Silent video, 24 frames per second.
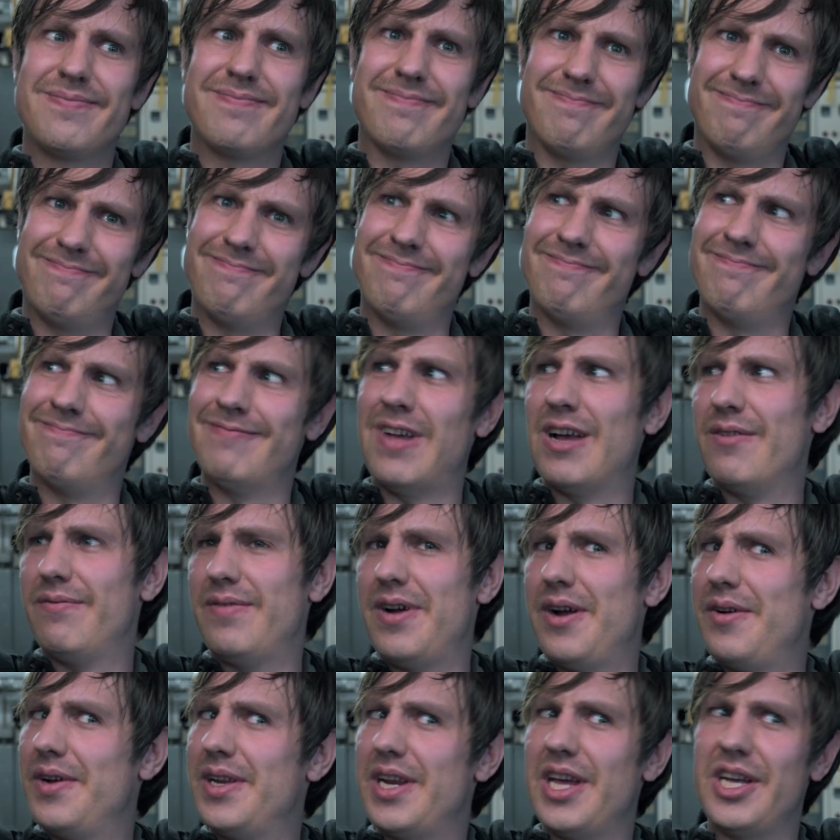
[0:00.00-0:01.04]

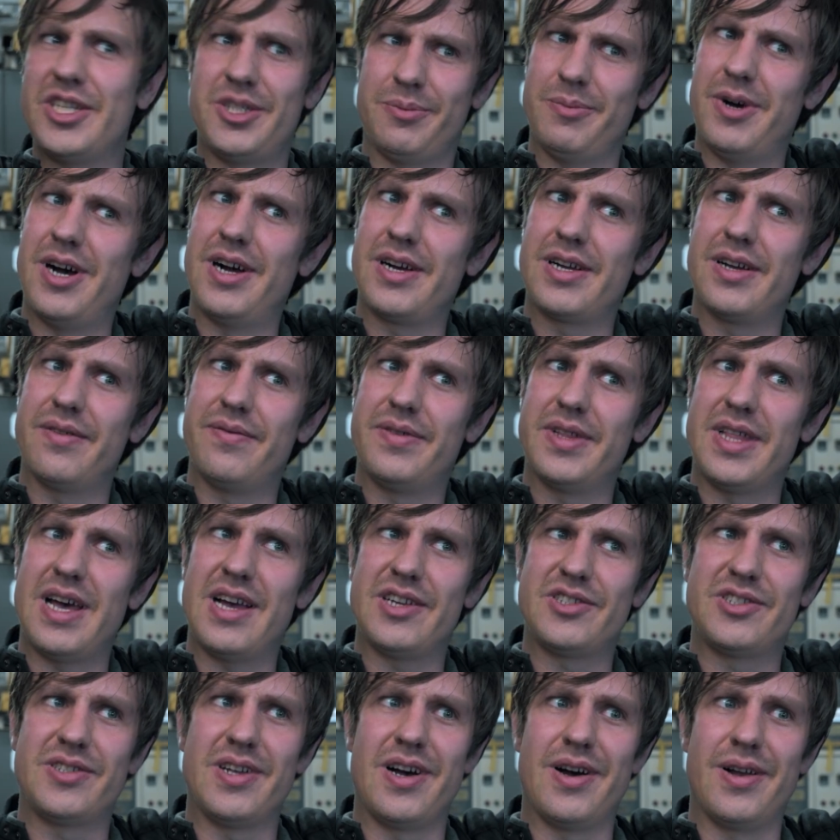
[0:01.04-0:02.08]
Very niche market for
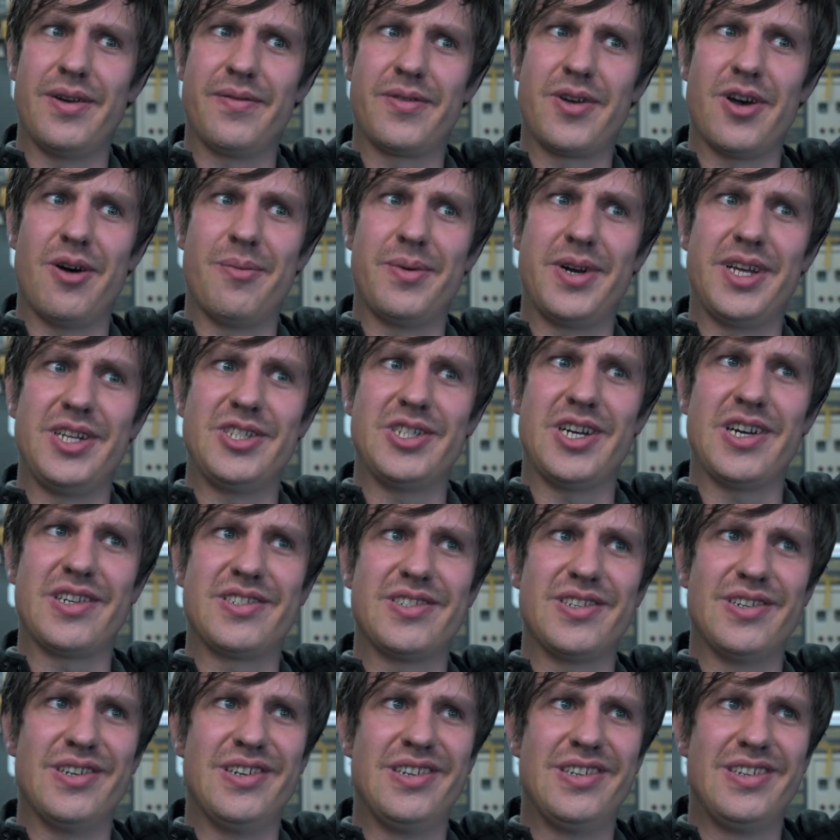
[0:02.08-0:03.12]
that style of comedy,
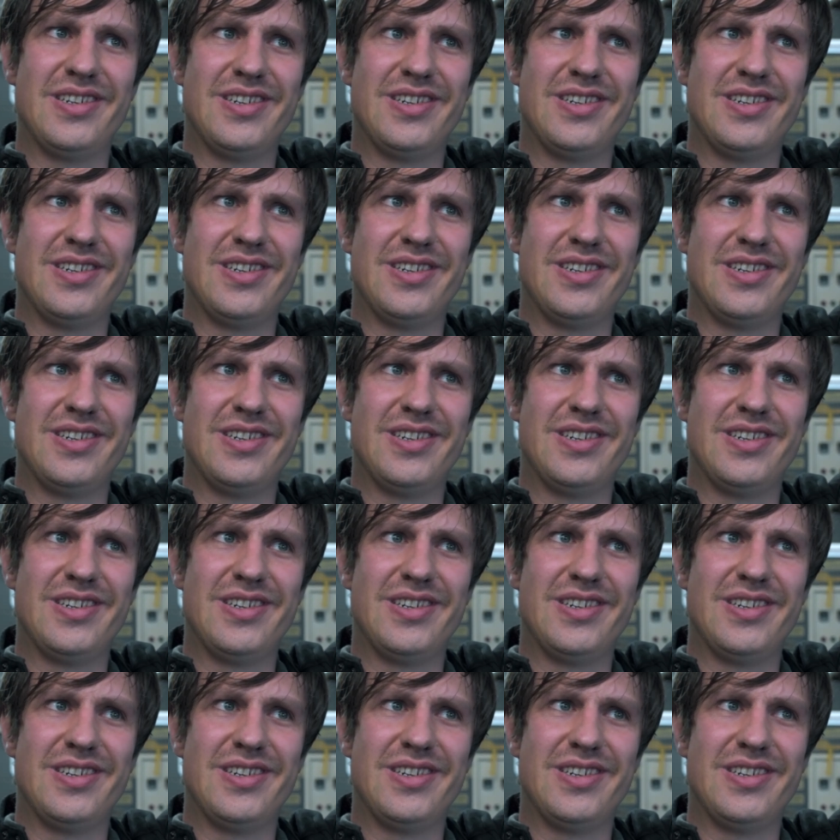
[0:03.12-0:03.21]
Jigsaw.